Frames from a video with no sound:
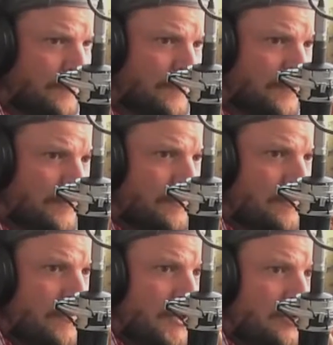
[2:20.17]
Right.
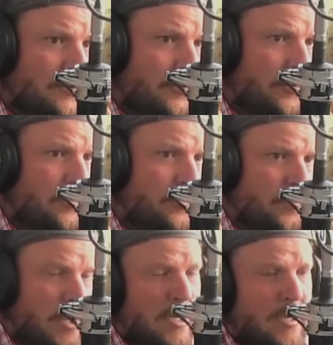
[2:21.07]

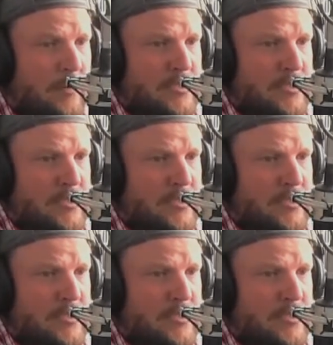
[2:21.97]
So I, I,